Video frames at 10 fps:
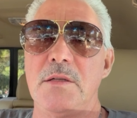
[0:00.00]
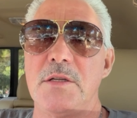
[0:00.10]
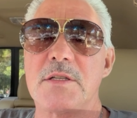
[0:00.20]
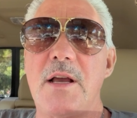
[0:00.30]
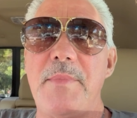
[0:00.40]

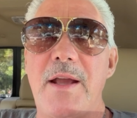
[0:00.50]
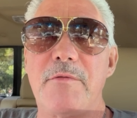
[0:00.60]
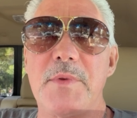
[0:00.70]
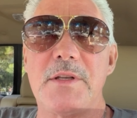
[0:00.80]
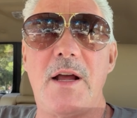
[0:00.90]
Just got back
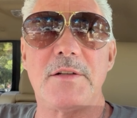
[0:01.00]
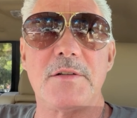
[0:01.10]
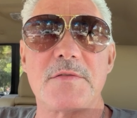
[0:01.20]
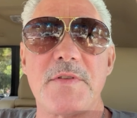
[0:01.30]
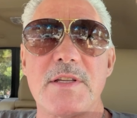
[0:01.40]
from the
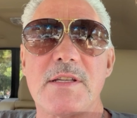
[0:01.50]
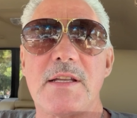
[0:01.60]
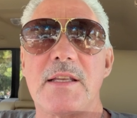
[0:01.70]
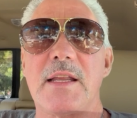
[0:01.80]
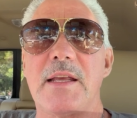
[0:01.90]
doctor's
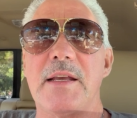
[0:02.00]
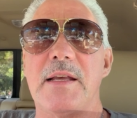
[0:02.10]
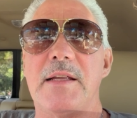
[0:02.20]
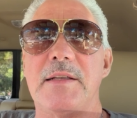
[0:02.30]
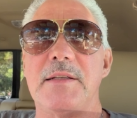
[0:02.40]
visit,
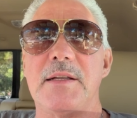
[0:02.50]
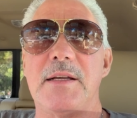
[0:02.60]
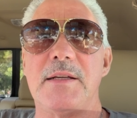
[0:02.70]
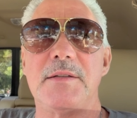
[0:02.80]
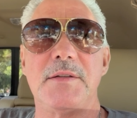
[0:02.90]
and
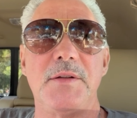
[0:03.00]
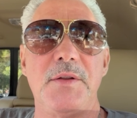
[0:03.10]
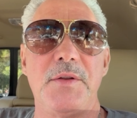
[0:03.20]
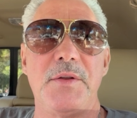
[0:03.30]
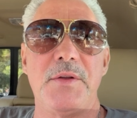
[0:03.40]

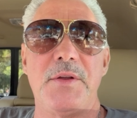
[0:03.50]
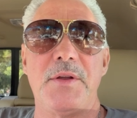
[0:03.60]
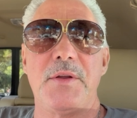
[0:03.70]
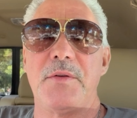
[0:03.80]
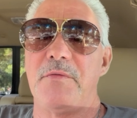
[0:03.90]

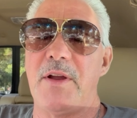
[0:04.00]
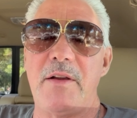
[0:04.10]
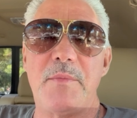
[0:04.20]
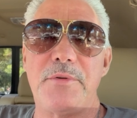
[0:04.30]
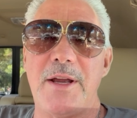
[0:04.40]

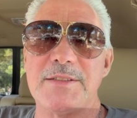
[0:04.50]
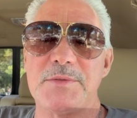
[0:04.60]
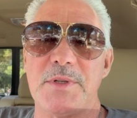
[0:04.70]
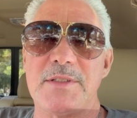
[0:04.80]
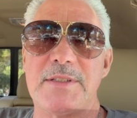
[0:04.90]
very impressed
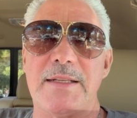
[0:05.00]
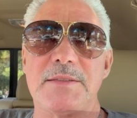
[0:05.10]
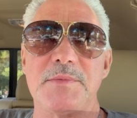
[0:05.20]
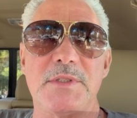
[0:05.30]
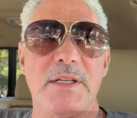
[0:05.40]
with
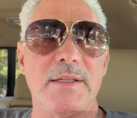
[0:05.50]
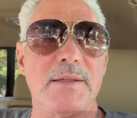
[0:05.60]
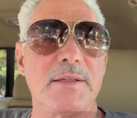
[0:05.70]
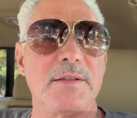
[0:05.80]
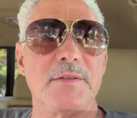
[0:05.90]
Sansum
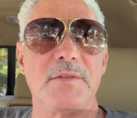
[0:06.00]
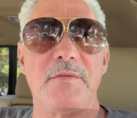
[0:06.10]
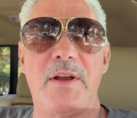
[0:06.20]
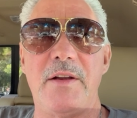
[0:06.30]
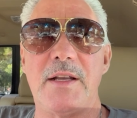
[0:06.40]
Clinic.
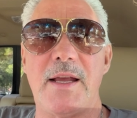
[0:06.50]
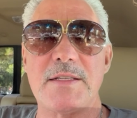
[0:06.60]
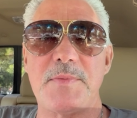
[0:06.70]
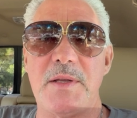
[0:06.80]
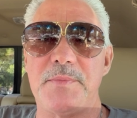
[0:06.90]
Very
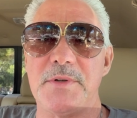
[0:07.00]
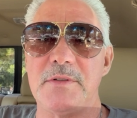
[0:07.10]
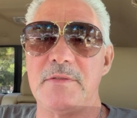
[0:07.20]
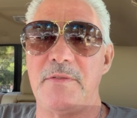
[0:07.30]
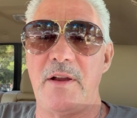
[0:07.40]
nice
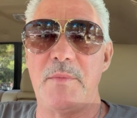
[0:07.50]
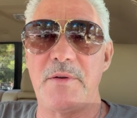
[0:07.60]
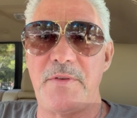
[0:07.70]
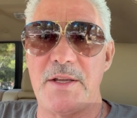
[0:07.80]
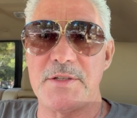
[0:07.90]
people, very
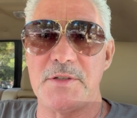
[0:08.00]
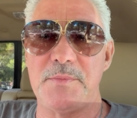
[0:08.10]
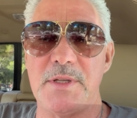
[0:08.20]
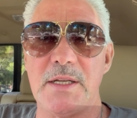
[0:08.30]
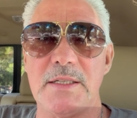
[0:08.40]
professional
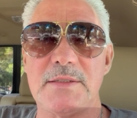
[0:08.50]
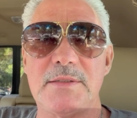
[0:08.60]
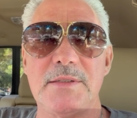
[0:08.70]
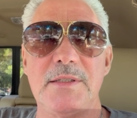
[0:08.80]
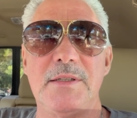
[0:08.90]
place.
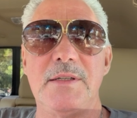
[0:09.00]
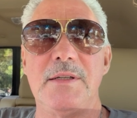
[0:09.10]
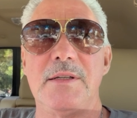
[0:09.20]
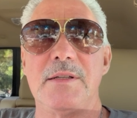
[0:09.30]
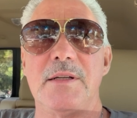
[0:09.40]

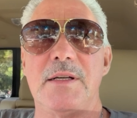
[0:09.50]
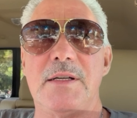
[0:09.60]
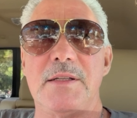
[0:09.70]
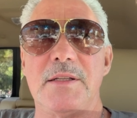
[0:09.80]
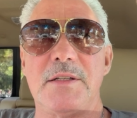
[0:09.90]

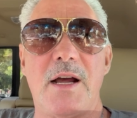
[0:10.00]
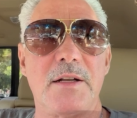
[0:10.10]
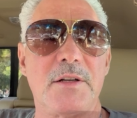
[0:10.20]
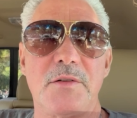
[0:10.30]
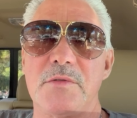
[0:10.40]
The
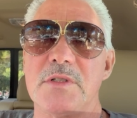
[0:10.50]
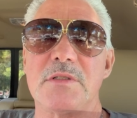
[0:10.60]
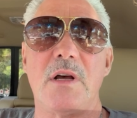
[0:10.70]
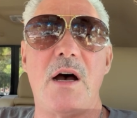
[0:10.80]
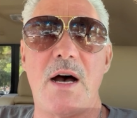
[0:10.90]
doctor
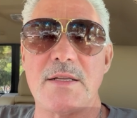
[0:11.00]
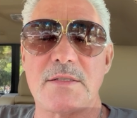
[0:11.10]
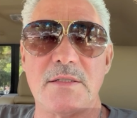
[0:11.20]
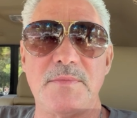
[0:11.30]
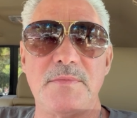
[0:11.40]
was
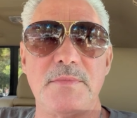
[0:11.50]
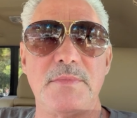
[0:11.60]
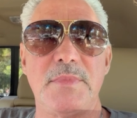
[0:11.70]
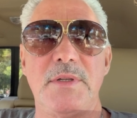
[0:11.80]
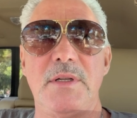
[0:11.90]
awesome.
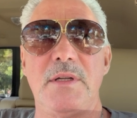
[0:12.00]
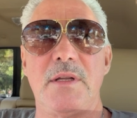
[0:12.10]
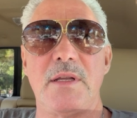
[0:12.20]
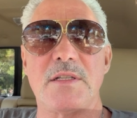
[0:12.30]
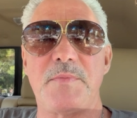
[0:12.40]

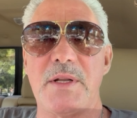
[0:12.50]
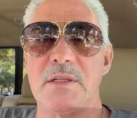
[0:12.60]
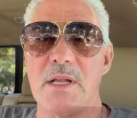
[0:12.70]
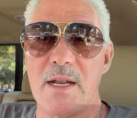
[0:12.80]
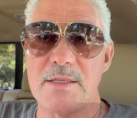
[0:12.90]
He spent a
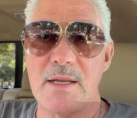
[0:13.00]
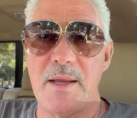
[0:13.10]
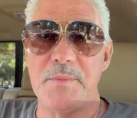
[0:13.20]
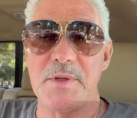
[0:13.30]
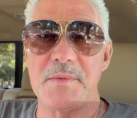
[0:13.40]
lot of
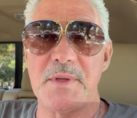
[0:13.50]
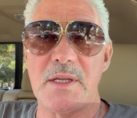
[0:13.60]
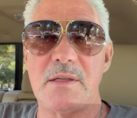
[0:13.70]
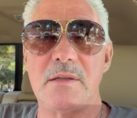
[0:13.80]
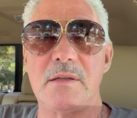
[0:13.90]
time with me,